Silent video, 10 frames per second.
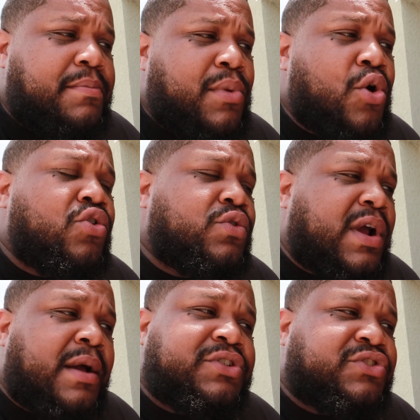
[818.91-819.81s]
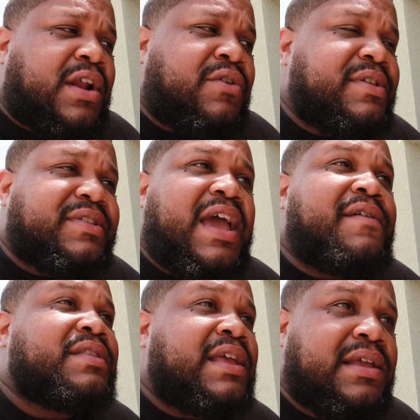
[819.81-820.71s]
mode where I'm just trying to risk
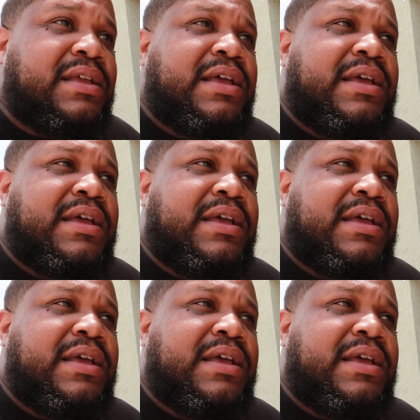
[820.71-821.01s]
everything